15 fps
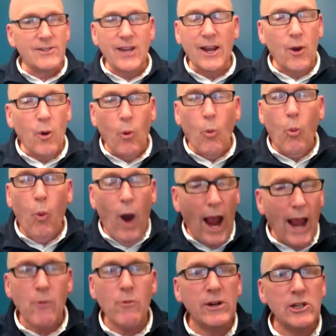like,
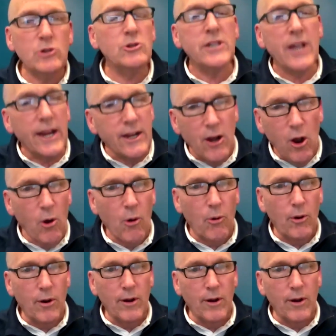why would you say no?